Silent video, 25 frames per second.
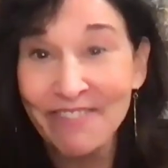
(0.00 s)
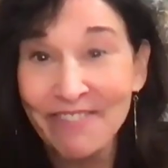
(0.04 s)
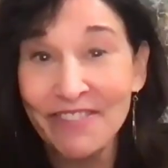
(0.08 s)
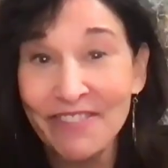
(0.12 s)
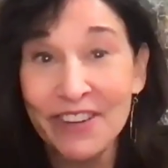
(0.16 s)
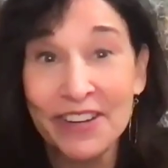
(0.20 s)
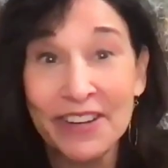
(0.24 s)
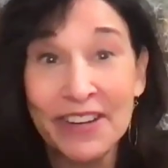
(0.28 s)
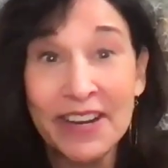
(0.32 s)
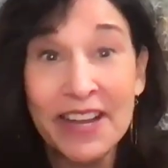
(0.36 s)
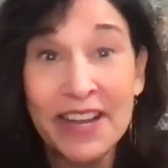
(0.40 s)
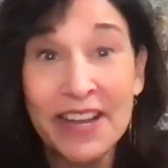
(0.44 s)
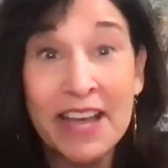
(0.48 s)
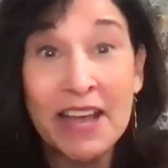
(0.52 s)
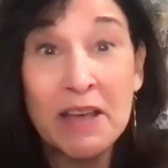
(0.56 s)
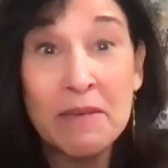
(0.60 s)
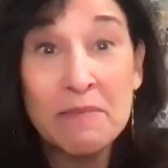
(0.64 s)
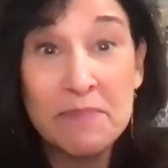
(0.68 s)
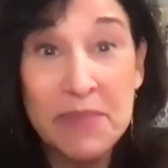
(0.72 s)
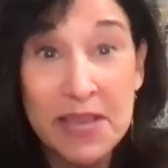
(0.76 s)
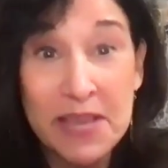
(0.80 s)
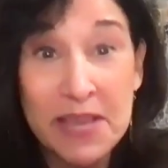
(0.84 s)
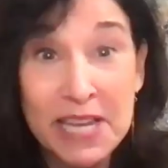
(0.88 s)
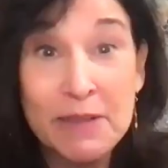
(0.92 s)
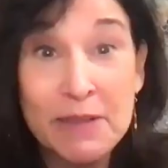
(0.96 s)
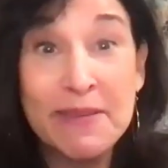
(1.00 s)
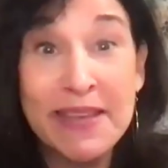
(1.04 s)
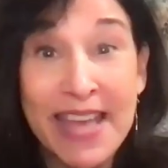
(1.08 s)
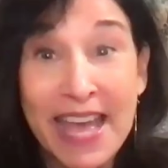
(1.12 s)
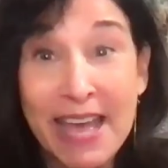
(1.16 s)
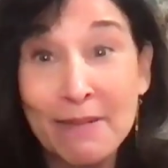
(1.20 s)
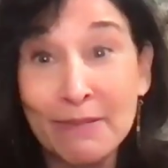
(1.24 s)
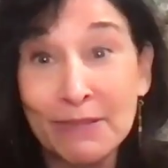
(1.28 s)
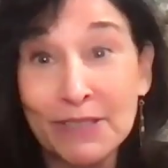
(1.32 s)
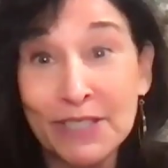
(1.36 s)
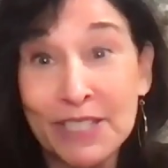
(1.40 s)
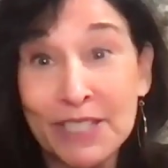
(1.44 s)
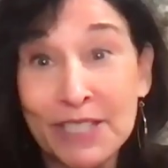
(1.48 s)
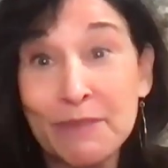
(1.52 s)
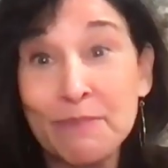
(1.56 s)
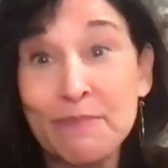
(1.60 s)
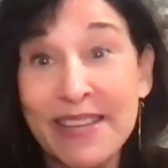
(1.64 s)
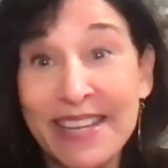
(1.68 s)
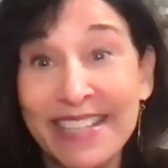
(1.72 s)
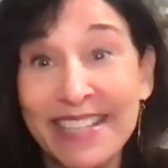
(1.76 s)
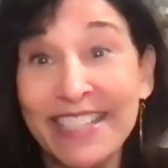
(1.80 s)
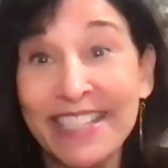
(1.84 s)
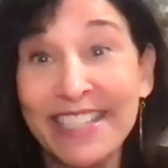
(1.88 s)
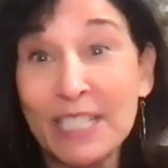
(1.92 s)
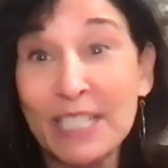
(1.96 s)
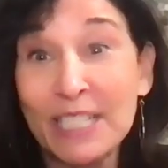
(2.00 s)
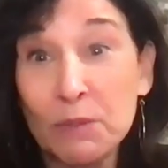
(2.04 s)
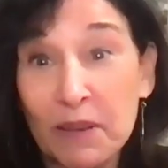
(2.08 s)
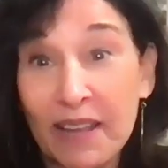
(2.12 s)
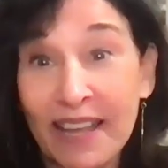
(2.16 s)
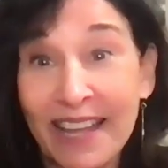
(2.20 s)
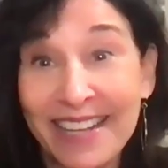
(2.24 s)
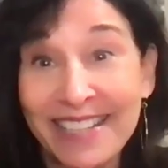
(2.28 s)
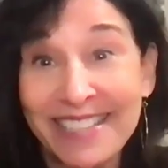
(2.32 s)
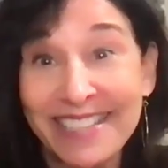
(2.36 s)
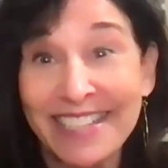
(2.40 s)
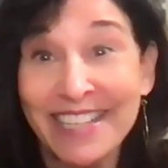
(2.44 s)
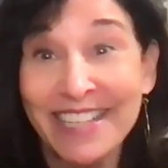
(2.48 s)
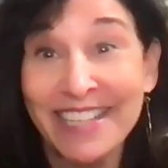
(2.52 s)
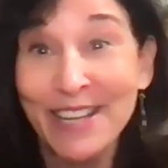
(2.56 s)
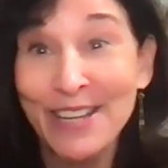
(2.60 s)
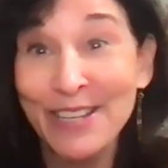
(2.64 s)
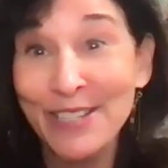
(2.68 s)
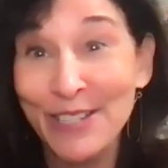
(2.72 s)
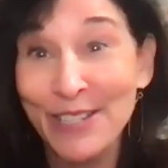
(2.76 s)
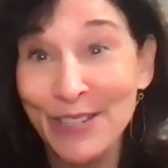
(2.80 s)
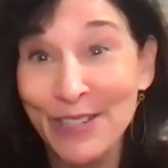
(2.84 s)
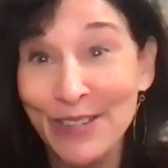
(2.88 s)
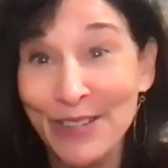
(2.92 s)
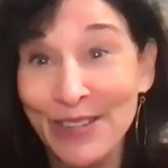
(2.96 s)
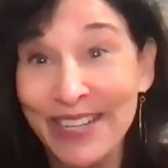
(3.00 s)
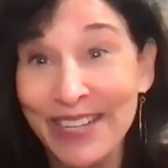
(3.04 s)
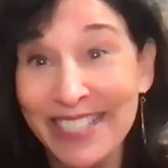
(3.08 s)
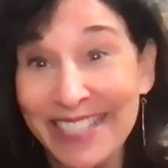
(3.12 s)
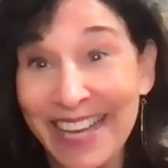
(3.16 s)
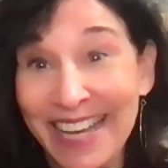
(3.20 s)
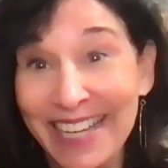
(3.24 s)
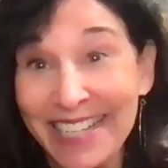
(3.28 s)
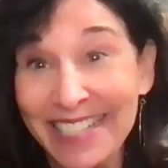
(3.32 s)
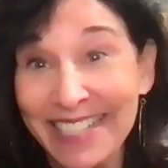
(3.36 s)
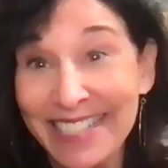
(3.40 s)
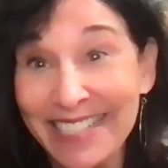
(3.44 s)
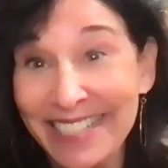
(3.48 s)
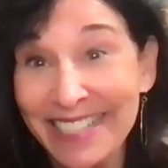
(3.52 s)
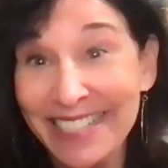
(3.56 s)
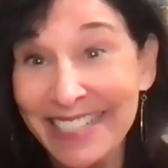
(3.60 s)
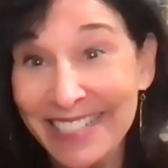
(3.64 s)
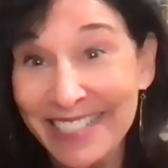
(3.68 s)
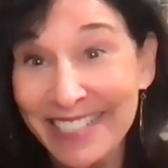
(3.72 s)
And for me to be able to be in this place during a